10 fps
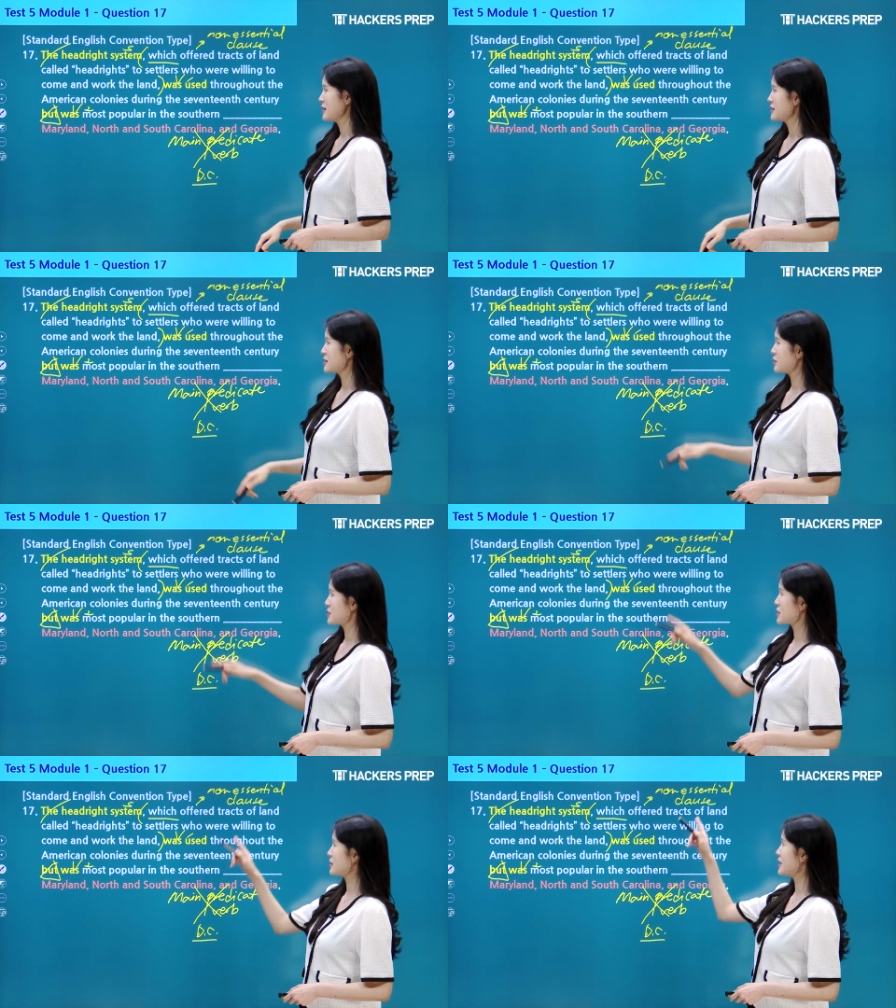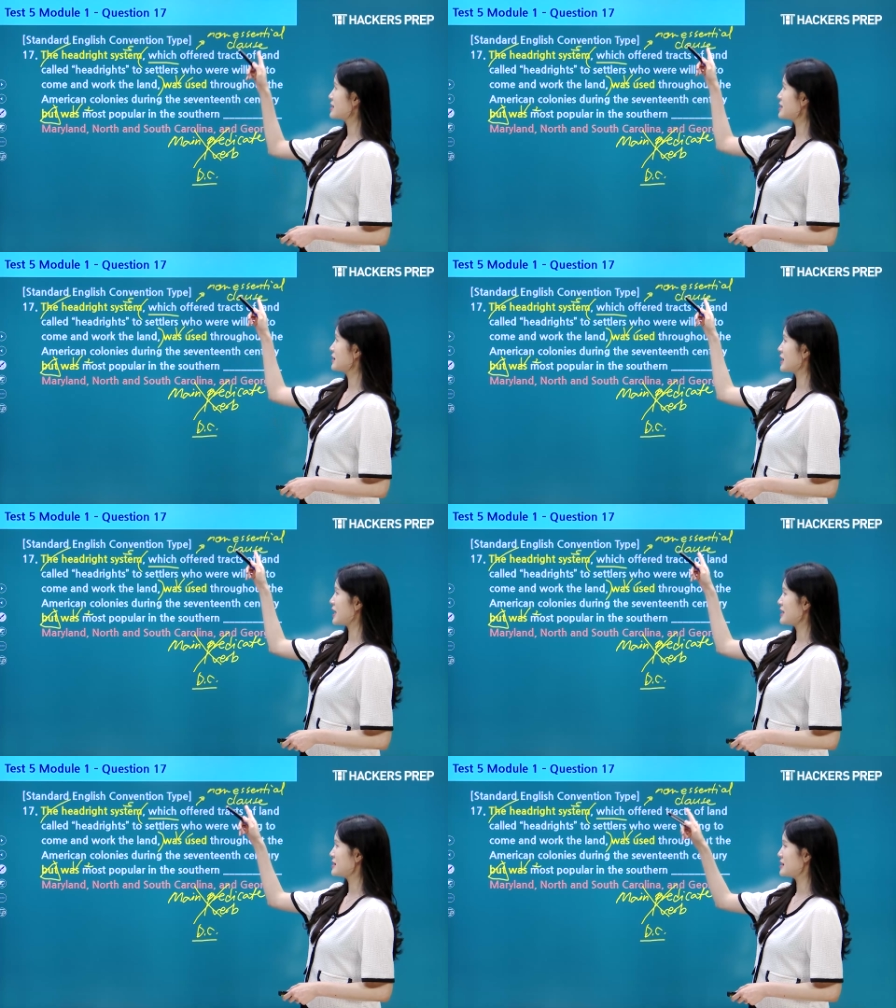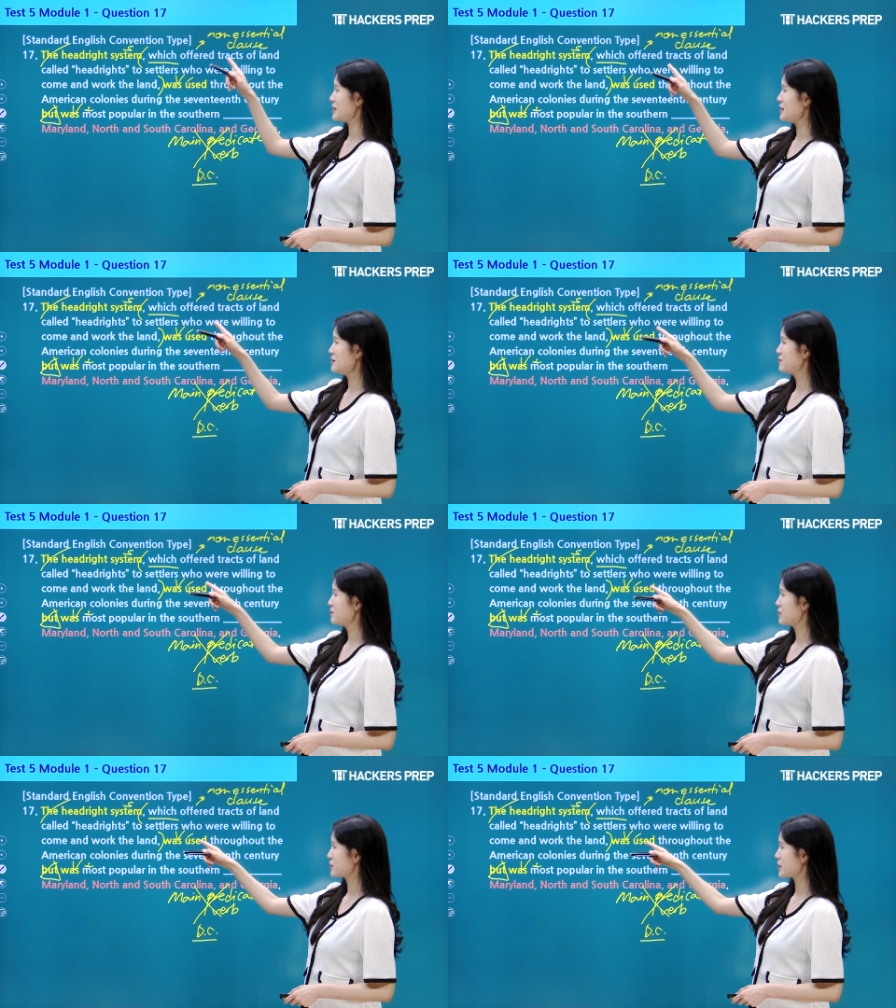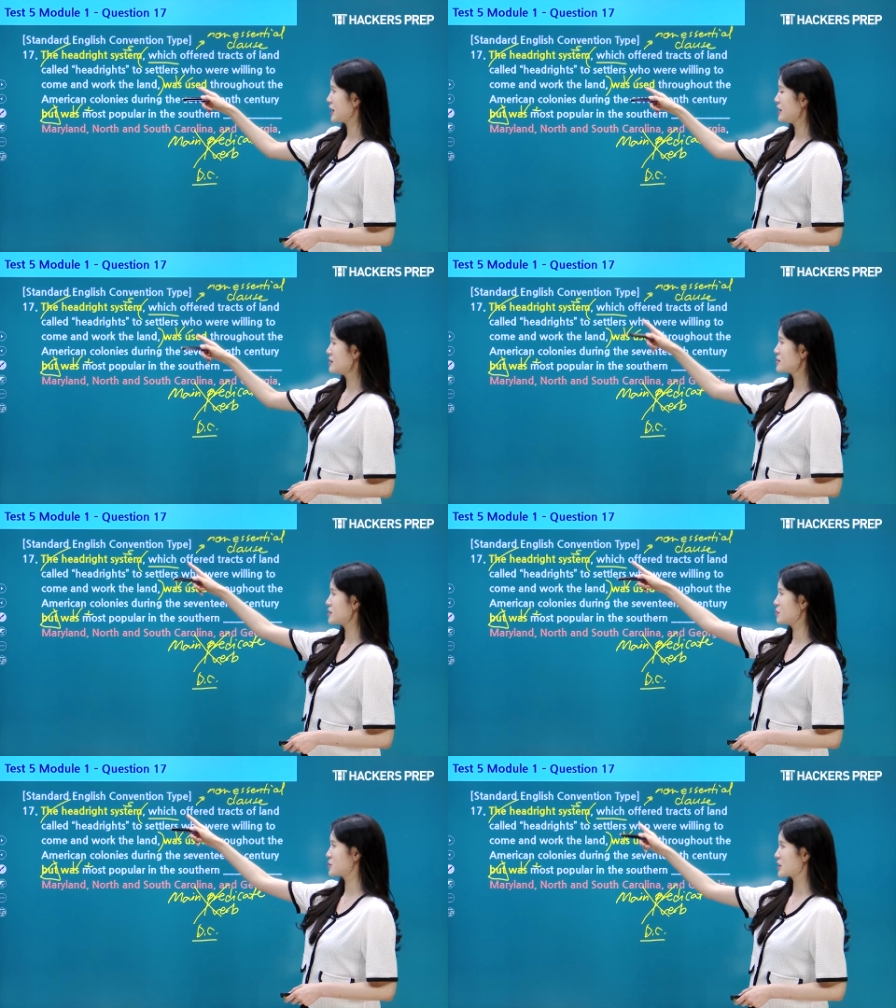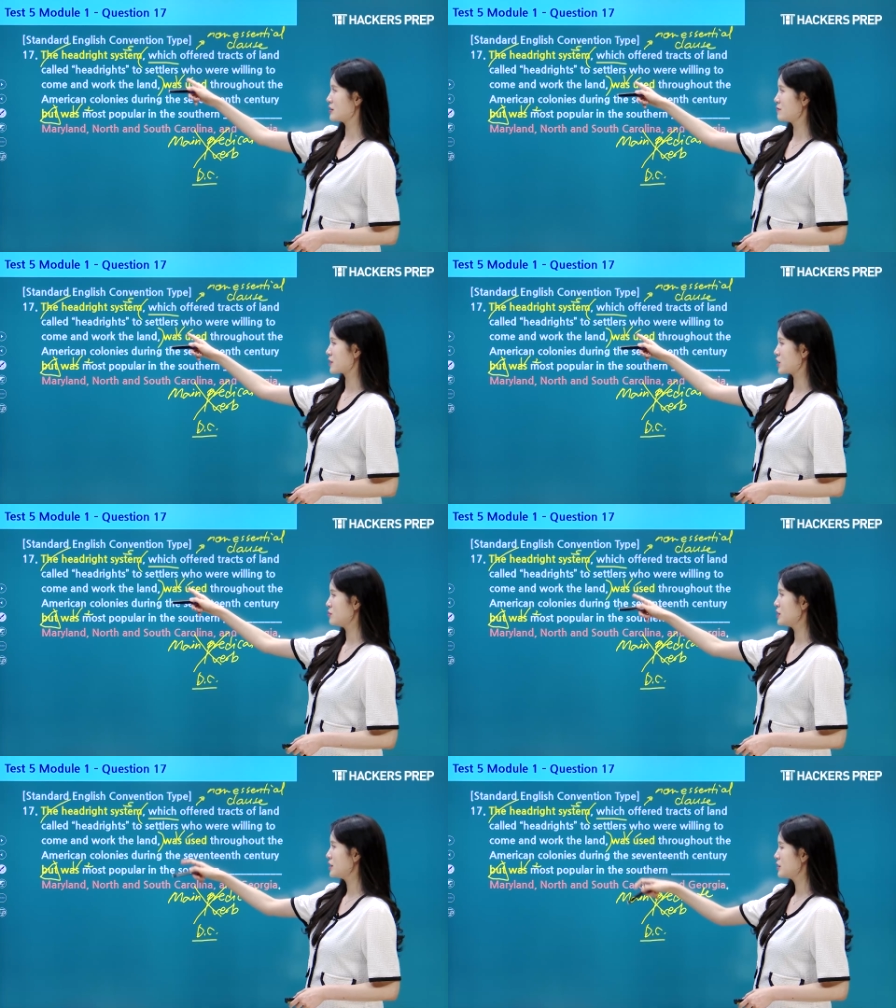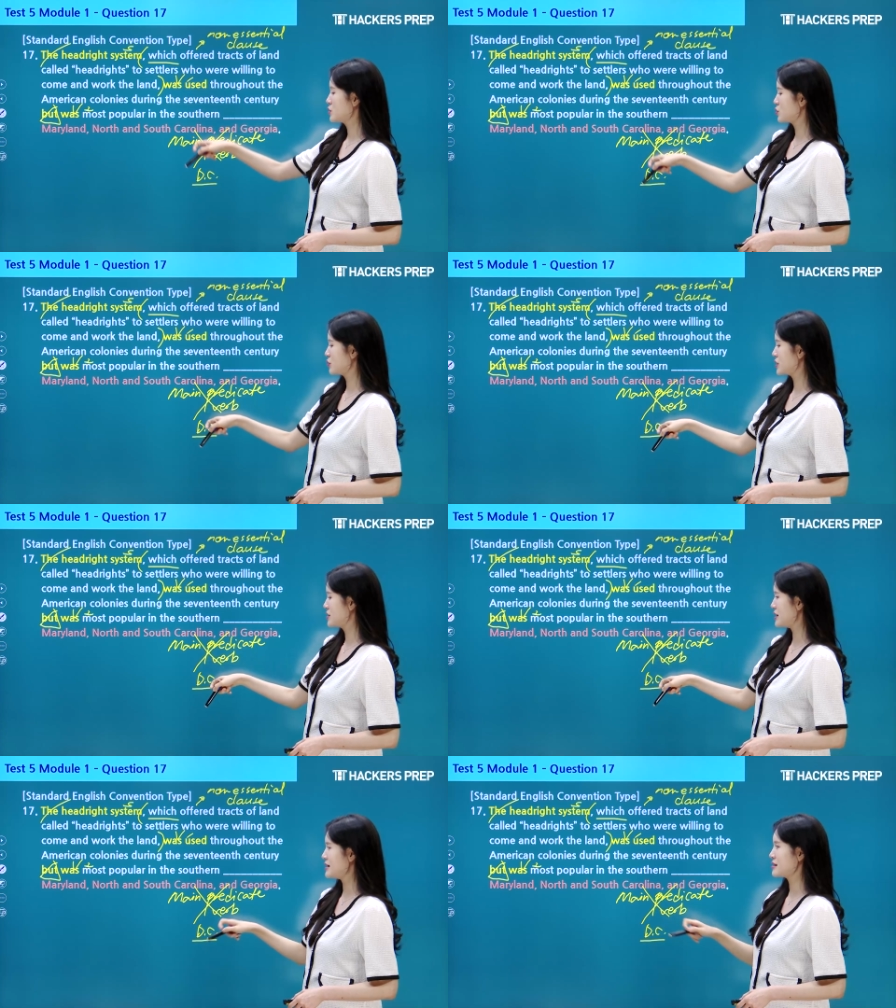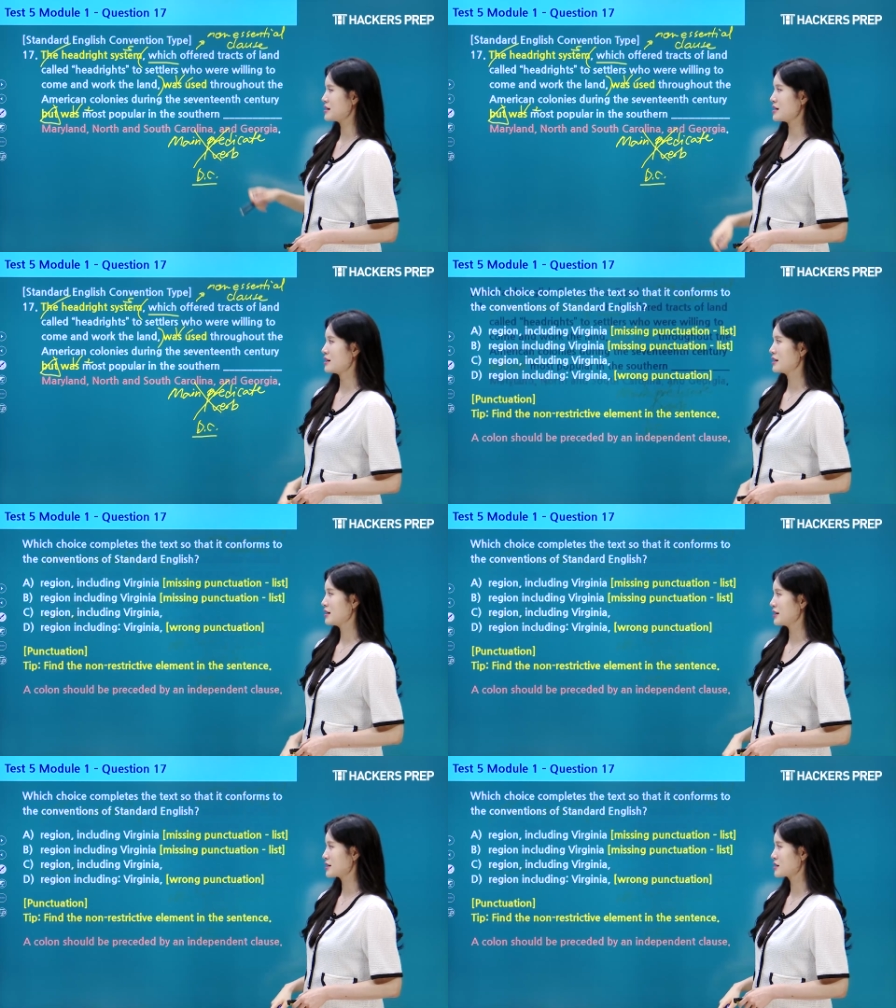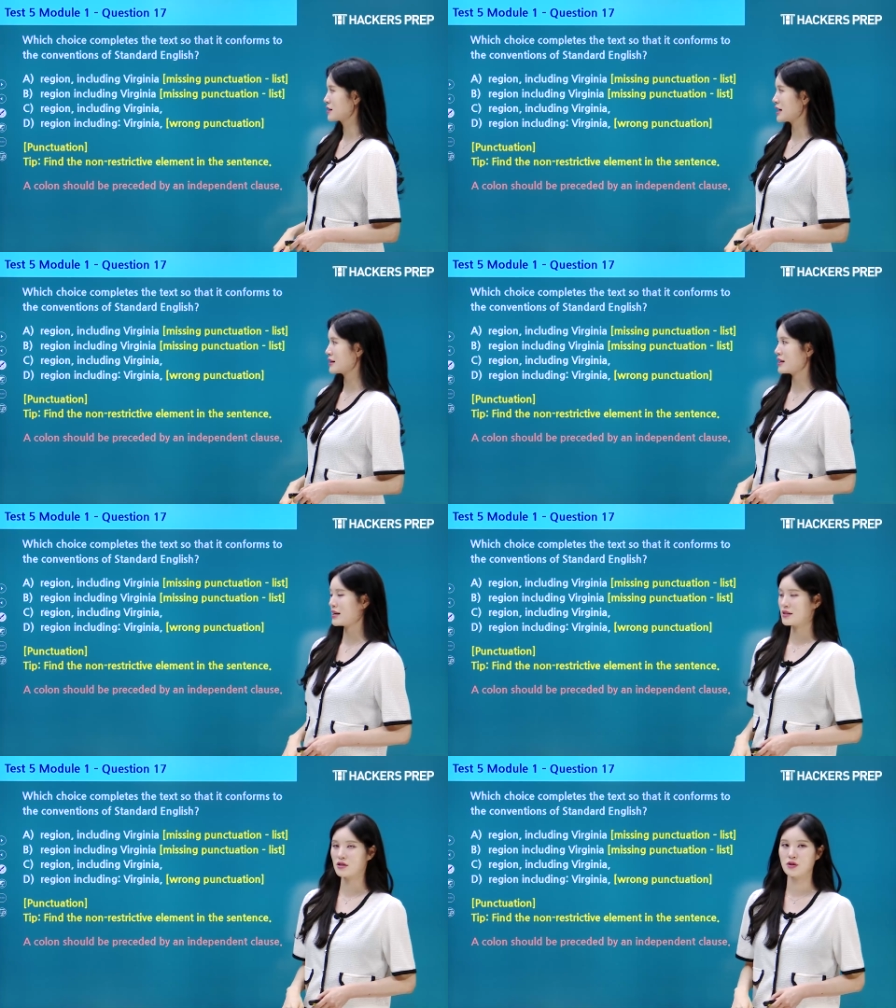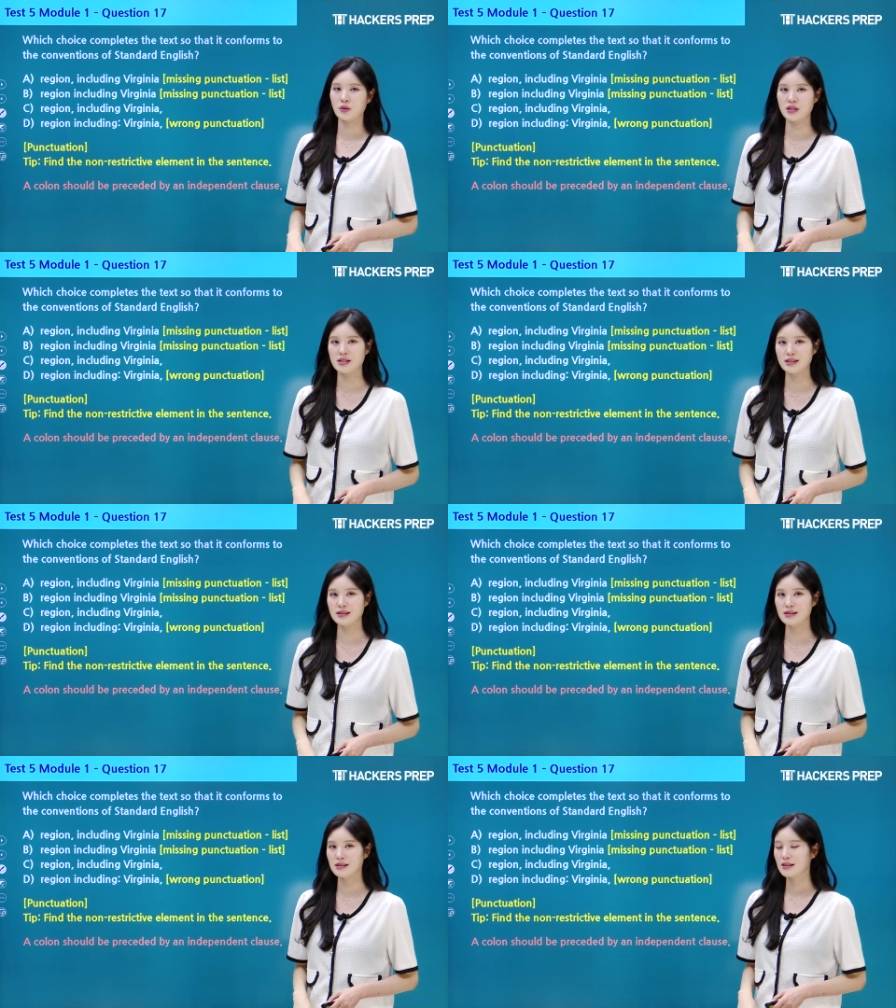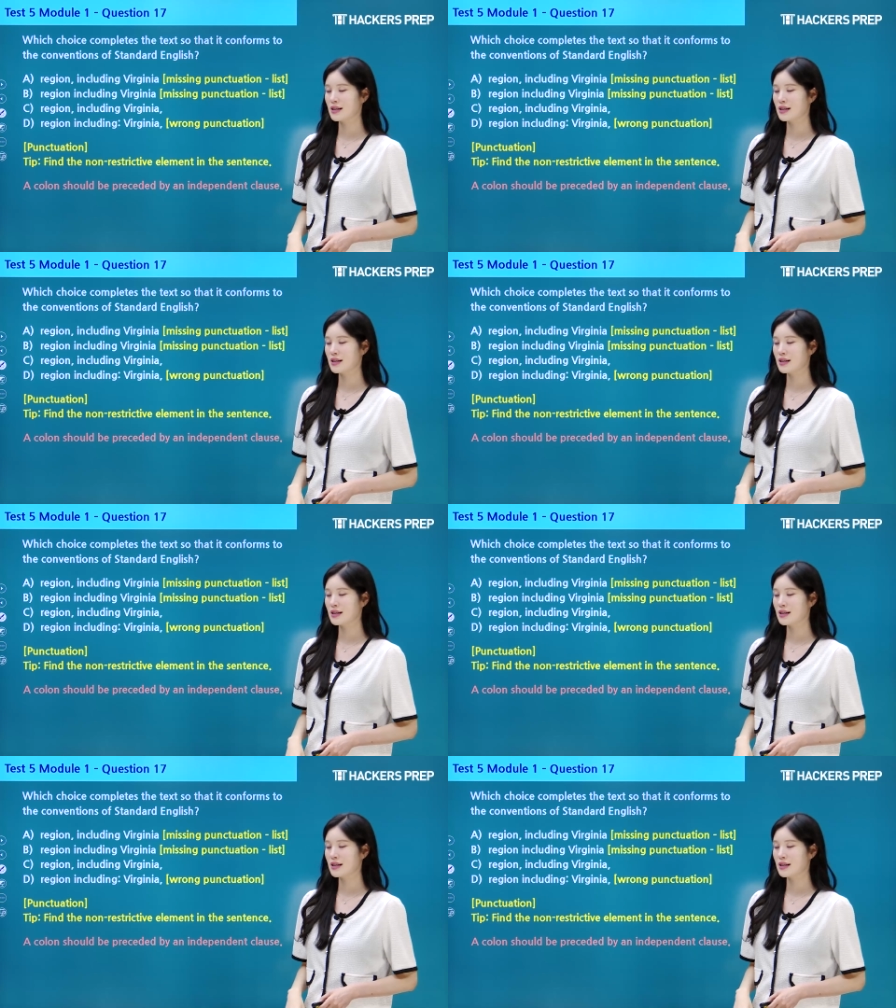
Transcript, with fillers: So it's connecting an IC, right, subject and verb, to a DC. Let's look at the answer choices.